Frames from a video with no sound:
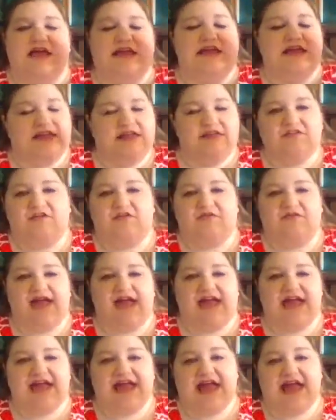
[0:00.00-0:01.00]
either
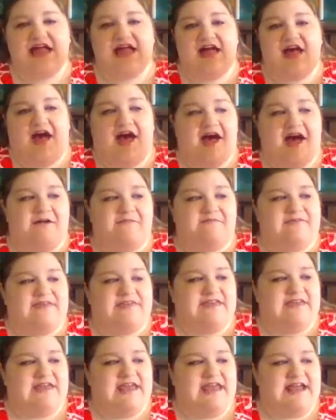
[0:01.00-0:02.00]
way,
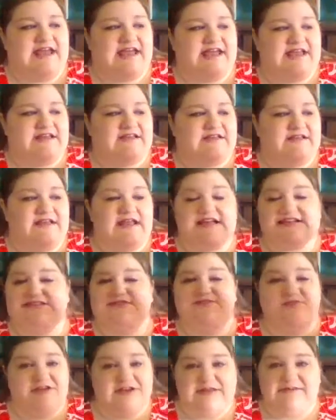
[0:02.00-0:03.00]
it is
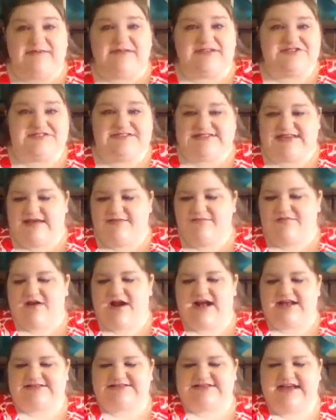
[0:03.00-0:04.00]
pretty much the same
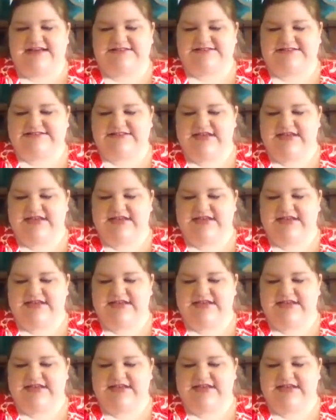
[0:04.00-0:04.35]
process.